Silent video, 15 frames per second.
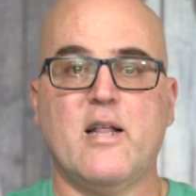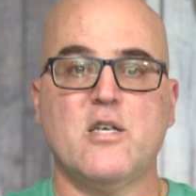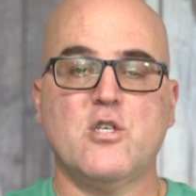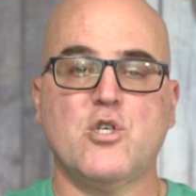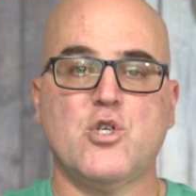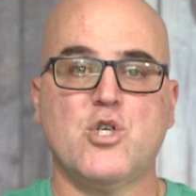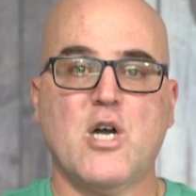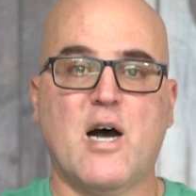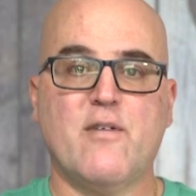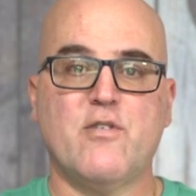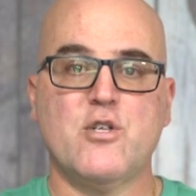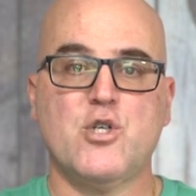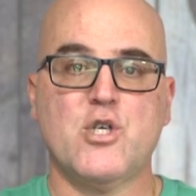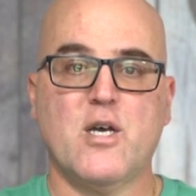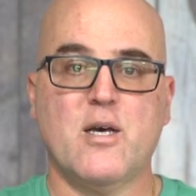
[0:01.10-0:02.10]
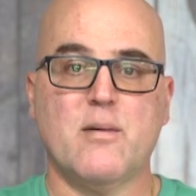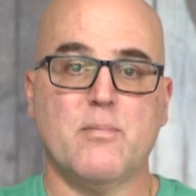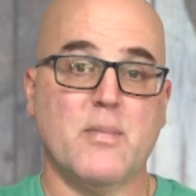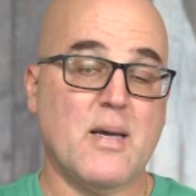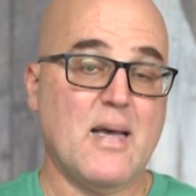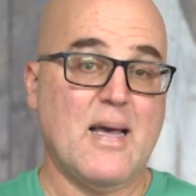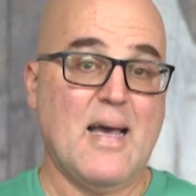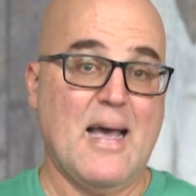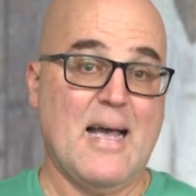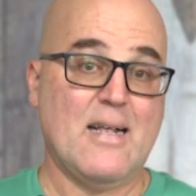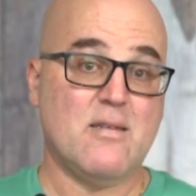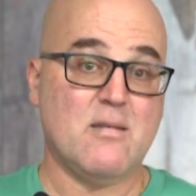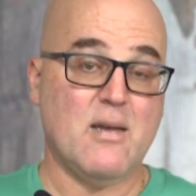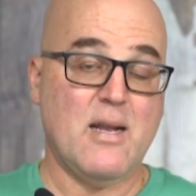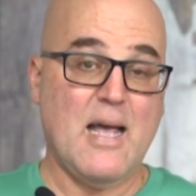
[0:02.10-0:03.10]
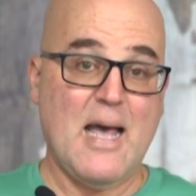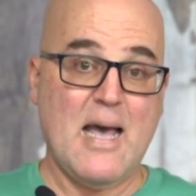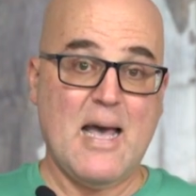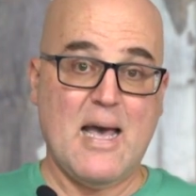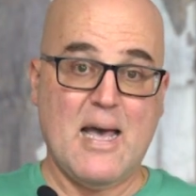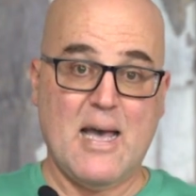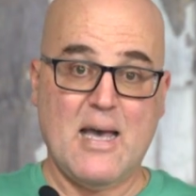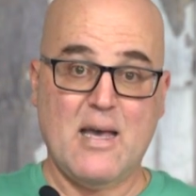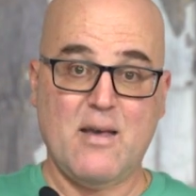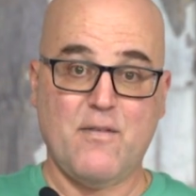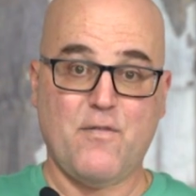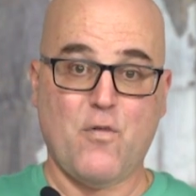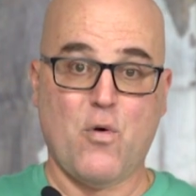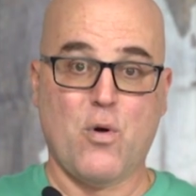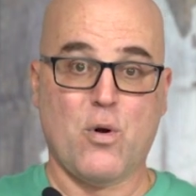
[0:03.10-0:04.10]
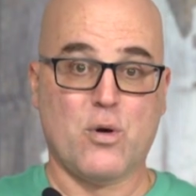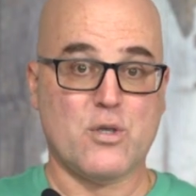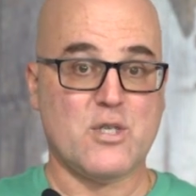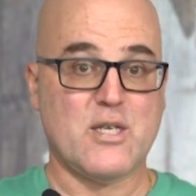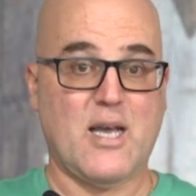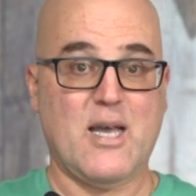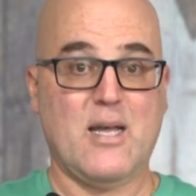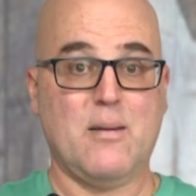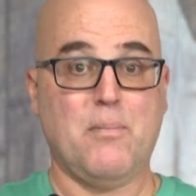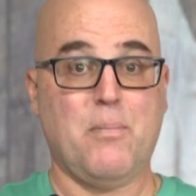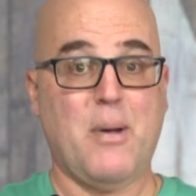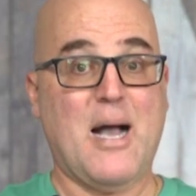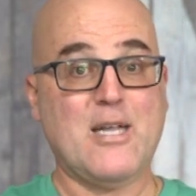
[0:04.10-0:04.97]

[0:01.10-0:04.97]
there, this is Java Jim, and today for St.